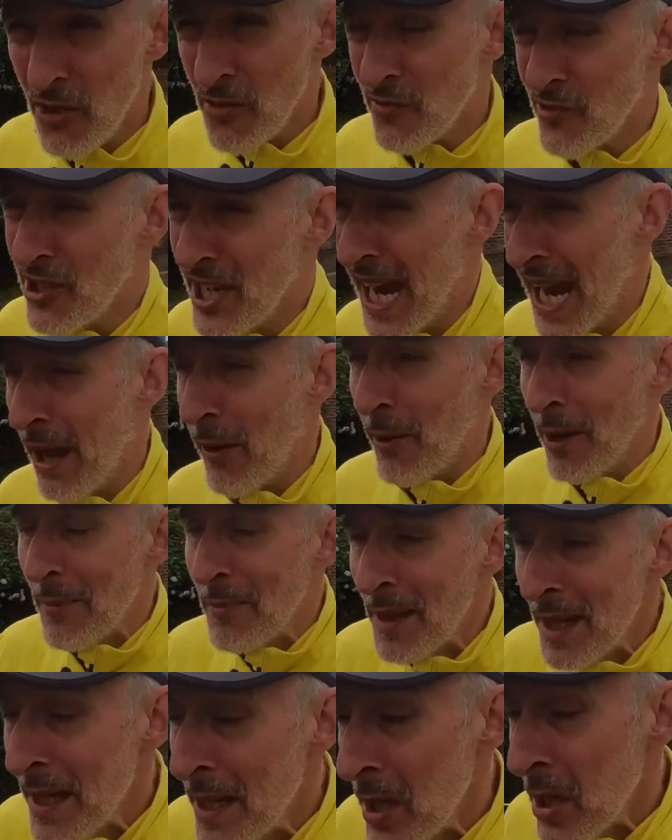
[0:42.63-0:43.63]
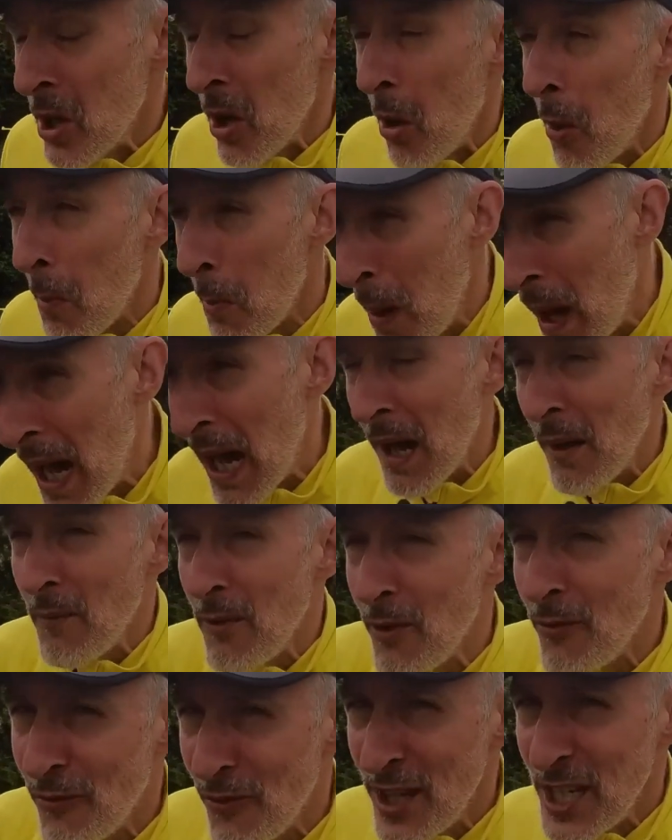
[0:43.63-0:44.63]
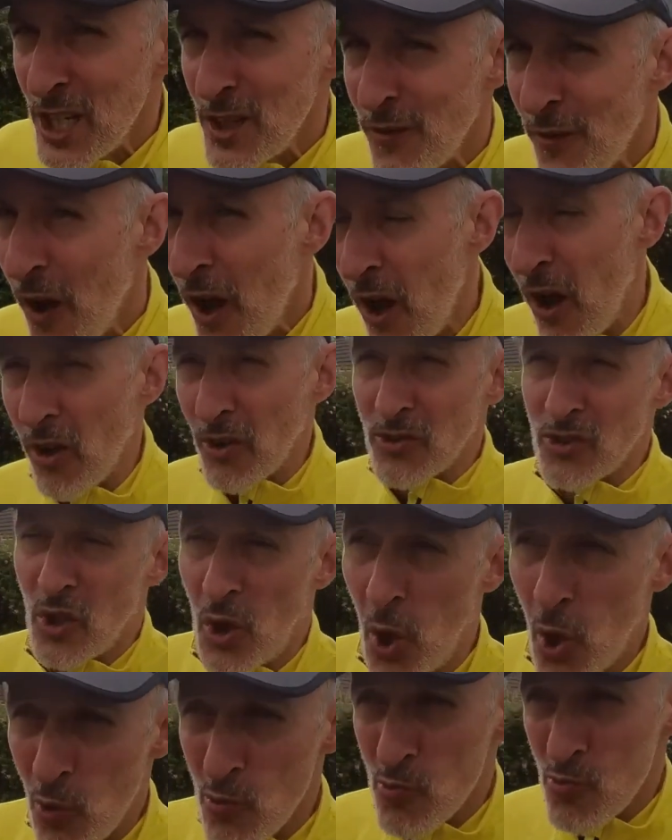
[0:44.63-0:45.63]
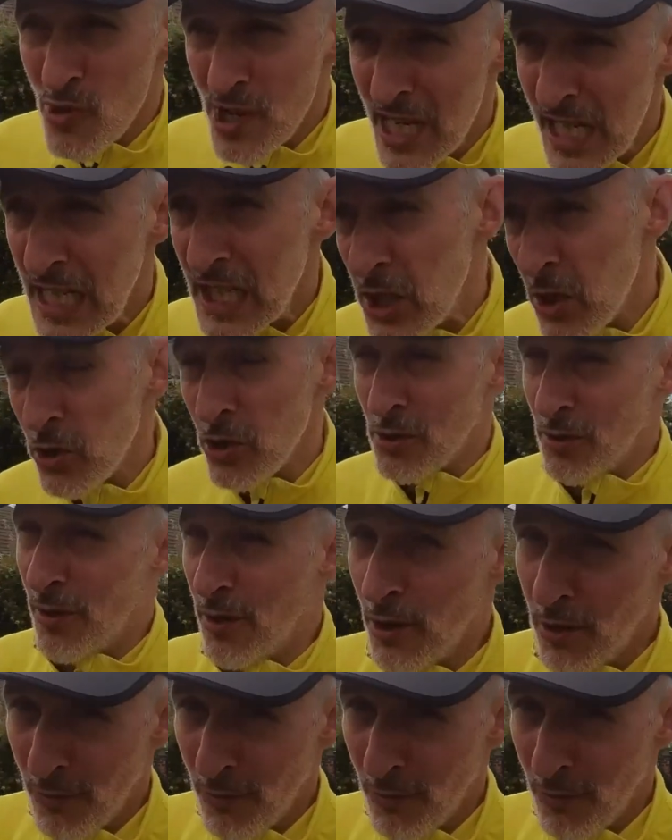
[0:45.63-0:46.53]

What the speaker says: over an hour. But finish fasts are really good